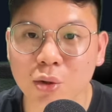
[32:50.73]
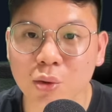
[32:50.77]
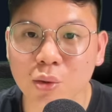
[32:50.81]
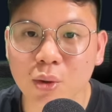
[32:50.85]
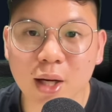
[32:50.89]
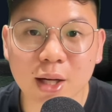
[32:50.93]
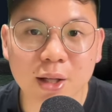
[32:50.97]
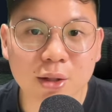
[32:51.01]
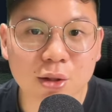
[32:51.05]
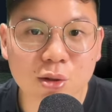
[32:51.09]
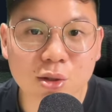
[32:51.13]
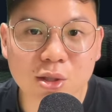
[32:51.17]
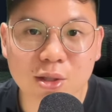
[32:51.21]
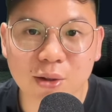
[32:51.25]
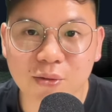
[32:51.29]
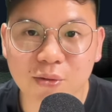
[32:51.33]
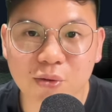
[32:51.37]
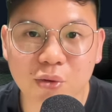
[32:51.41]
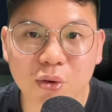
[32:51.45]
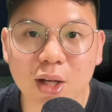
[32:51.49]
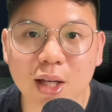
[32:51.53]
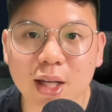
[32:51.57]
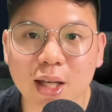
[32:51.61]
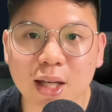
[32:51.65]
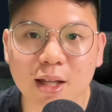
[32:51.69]
You can't use a
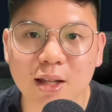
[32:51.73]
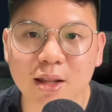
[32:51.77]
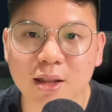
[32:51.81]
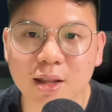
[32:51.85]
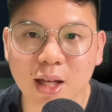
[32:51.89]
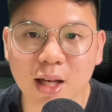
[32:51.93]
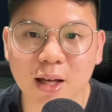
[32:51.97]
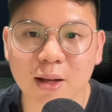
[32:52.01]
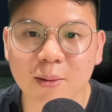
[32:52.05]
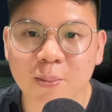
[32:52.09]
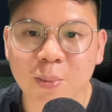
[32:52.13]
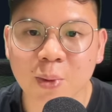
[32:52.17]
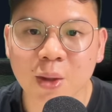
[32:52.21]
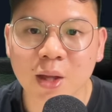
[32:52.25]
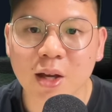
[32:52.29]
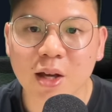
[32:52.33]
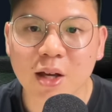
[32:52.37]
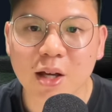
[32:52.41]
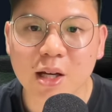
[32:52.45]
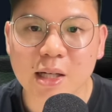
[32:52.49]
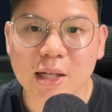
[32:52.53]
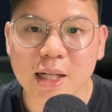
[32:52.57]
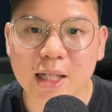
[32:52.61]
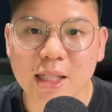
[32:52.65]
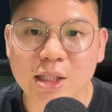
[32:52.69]
free hit there,
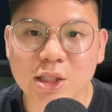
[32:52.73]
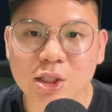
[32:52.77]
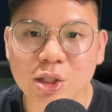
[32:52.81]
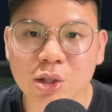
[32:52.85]
right?